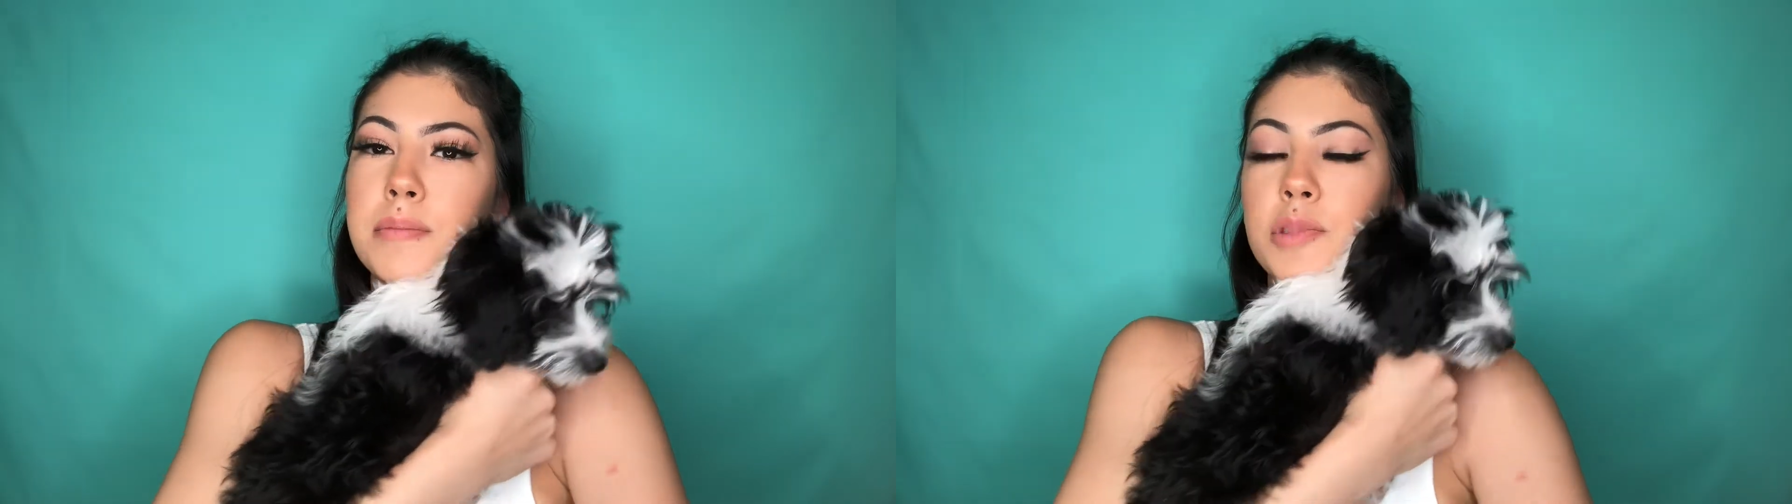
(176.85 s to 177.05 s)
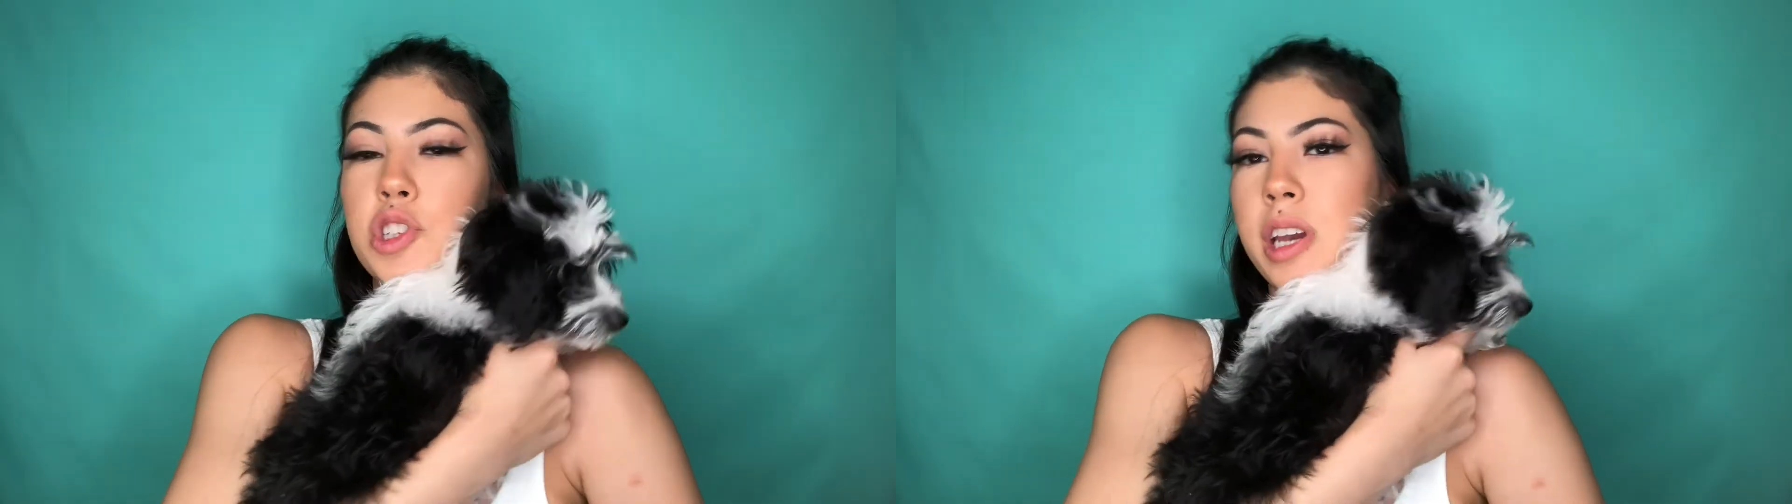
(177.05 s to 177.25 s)

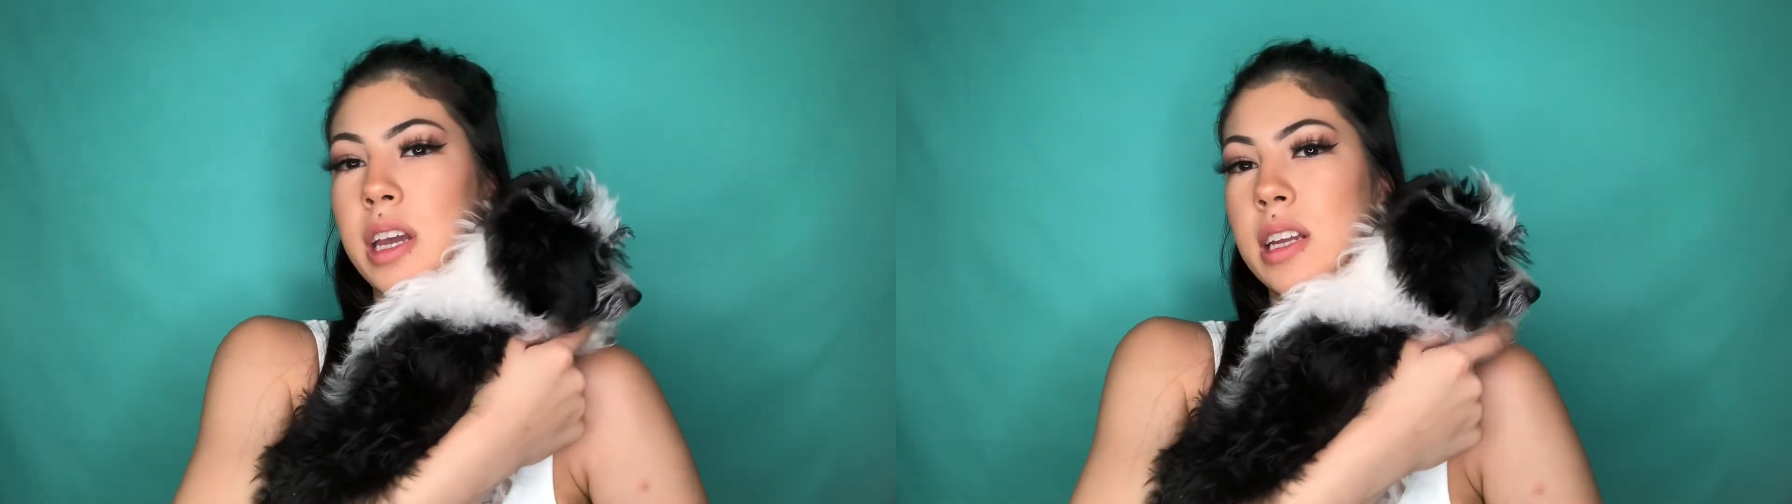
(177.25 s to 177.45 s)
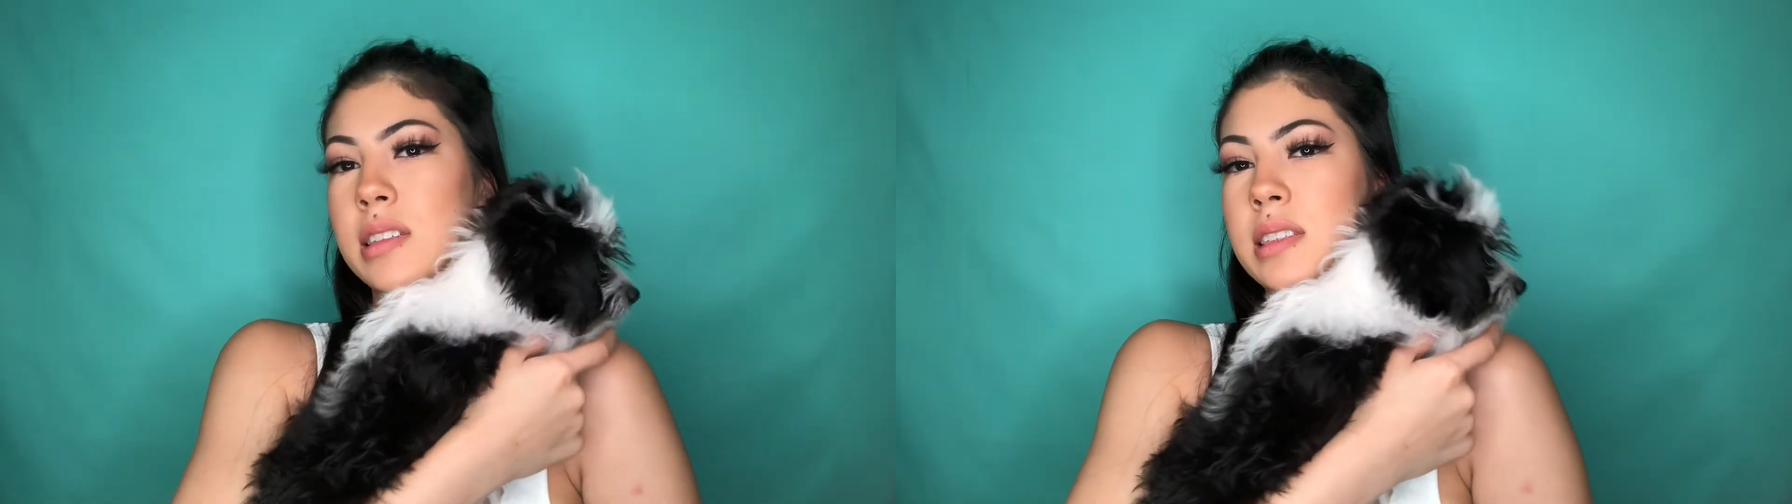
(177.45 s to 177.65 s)

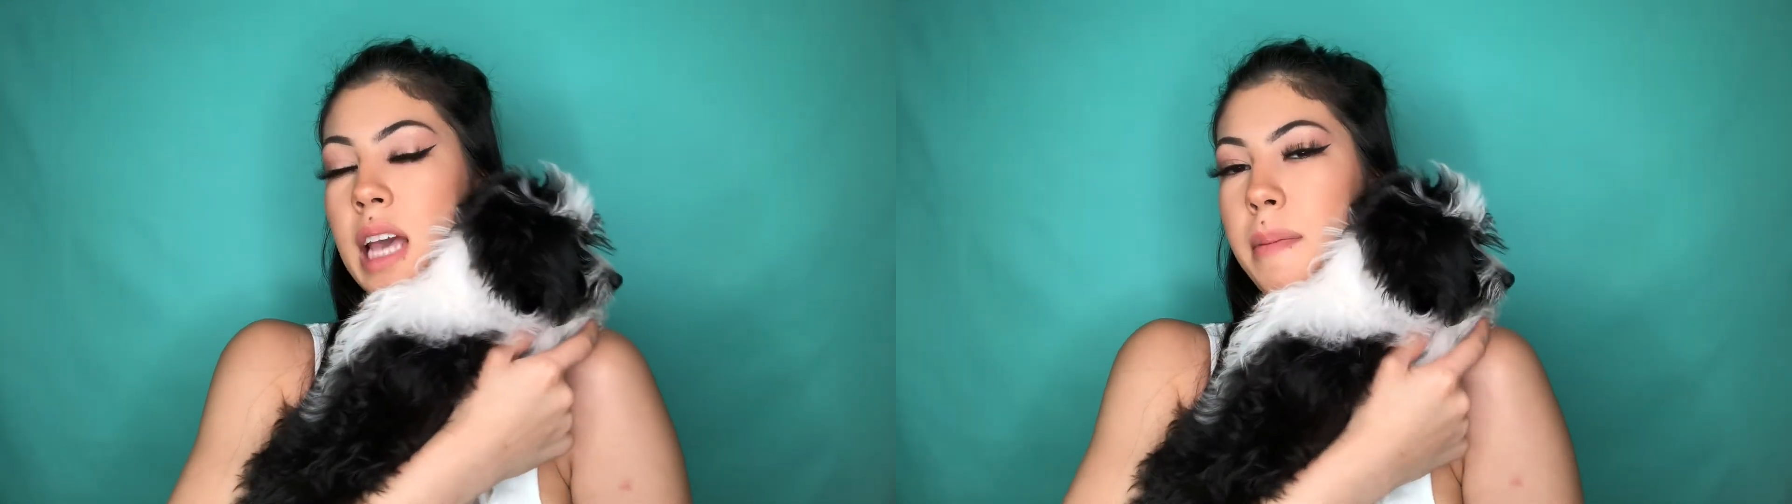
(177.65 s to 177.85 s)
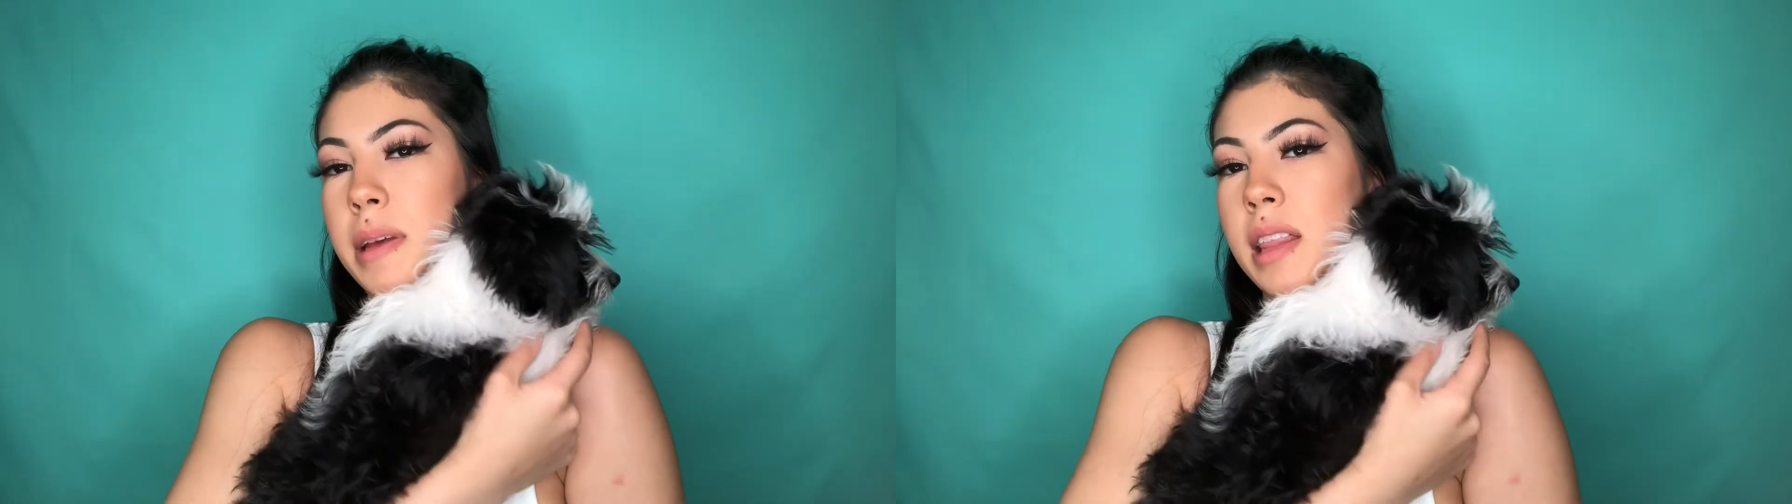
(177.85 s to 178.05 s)
chicken and
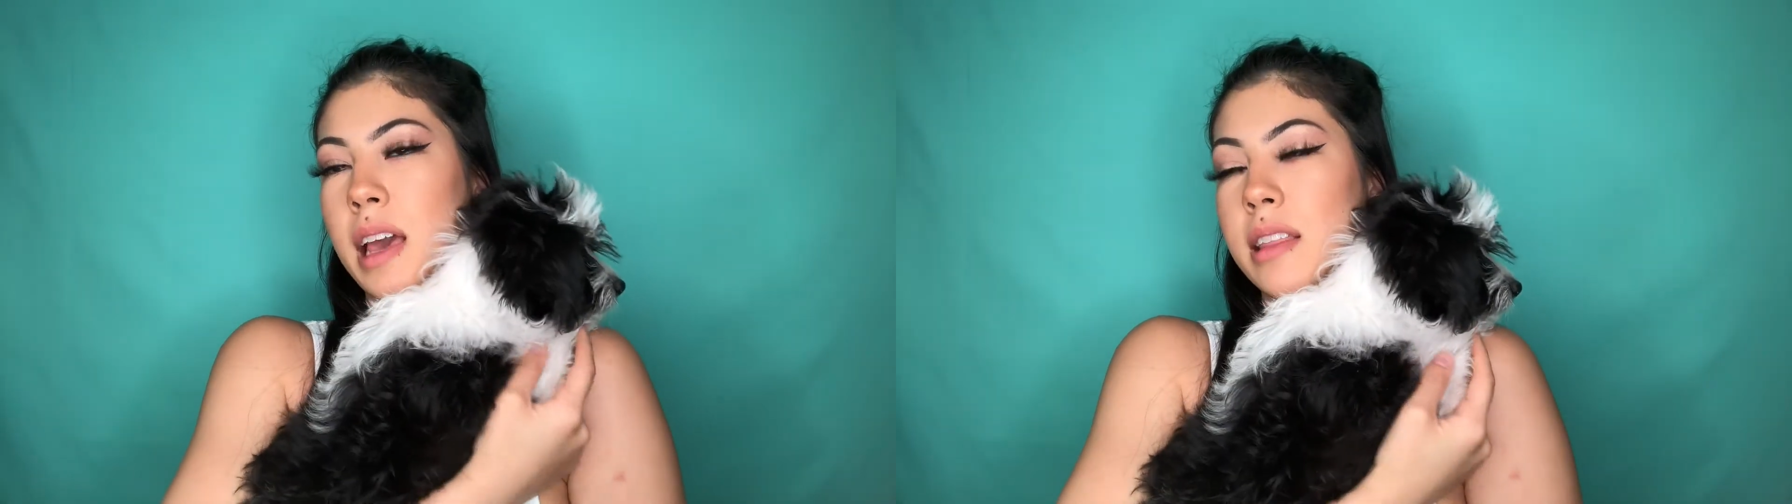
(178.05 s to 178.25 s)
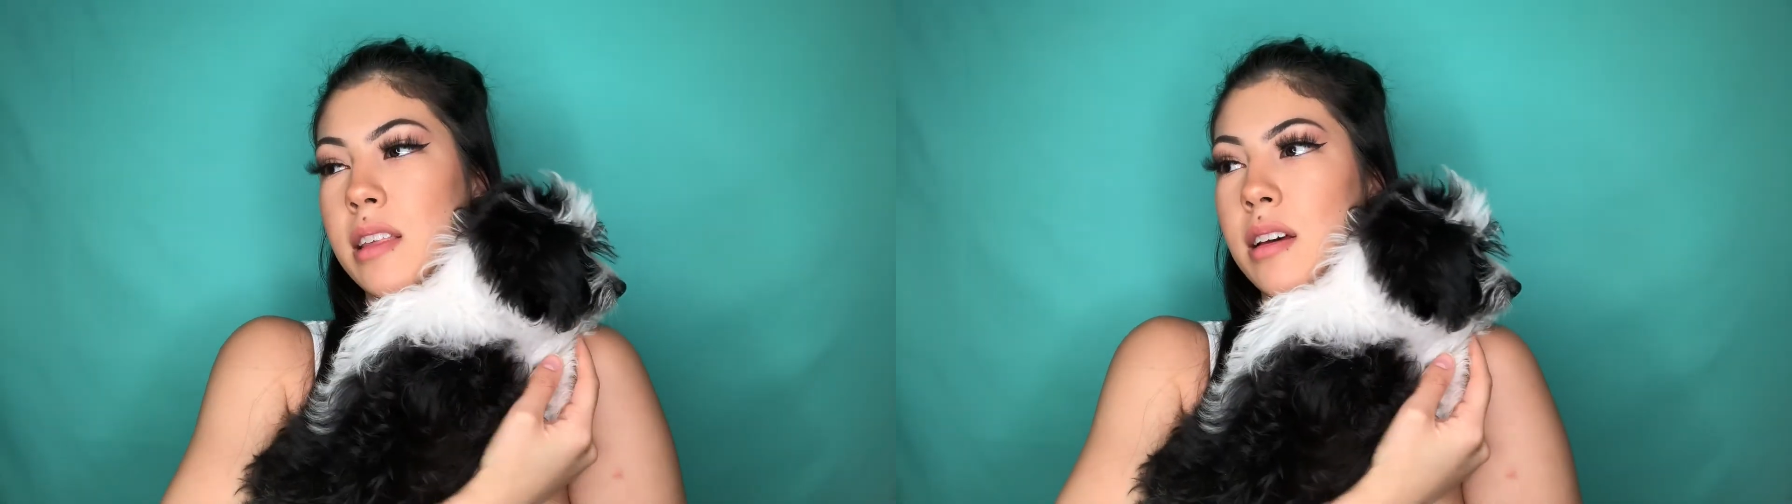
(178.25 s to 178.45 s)
salmon,
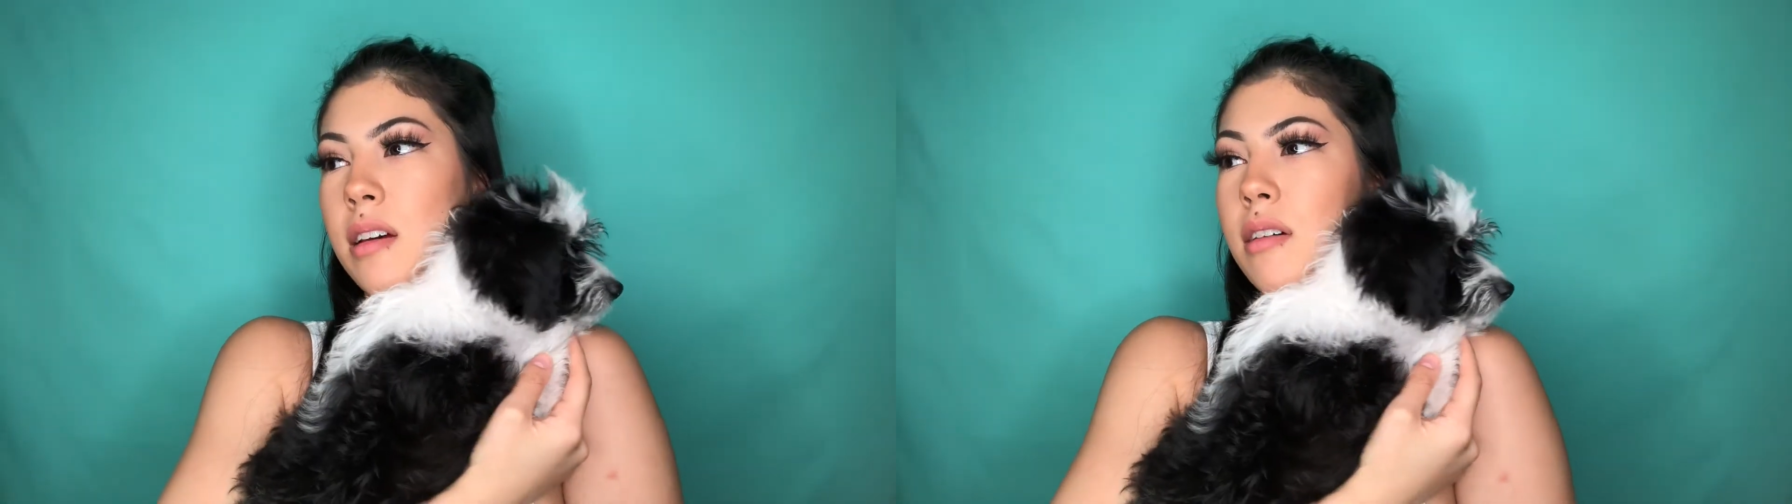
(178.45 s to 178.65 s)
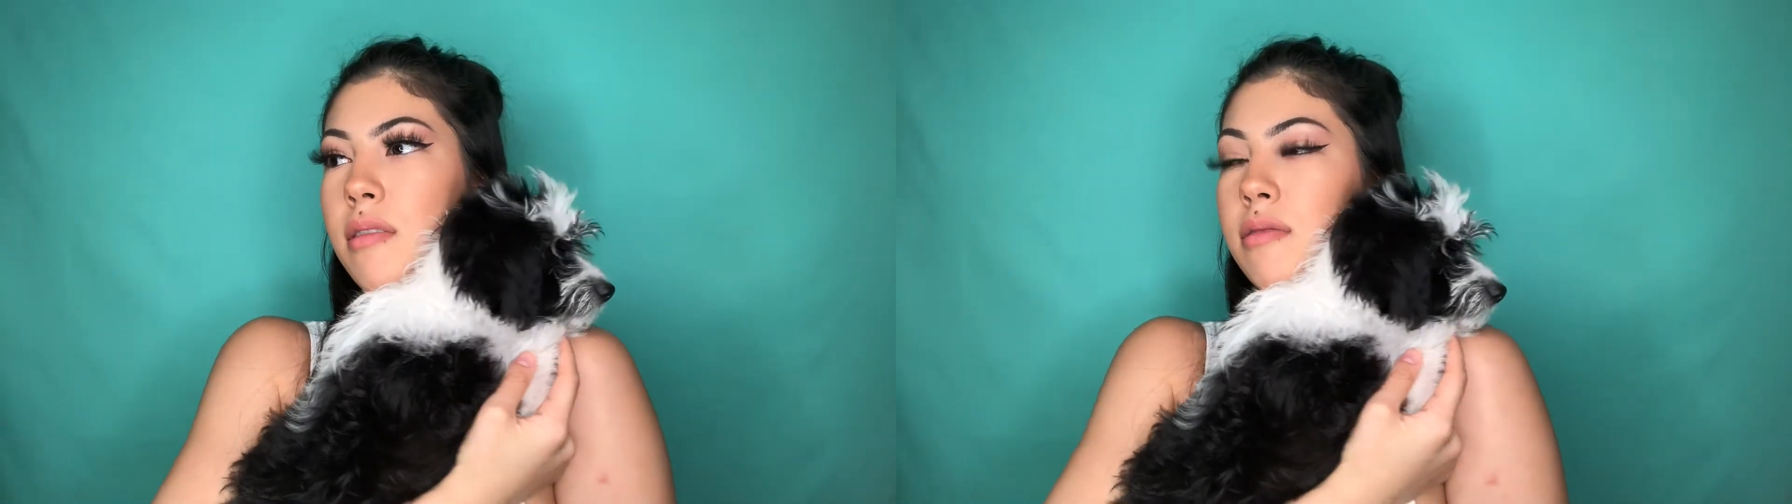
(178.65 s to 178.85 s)
like the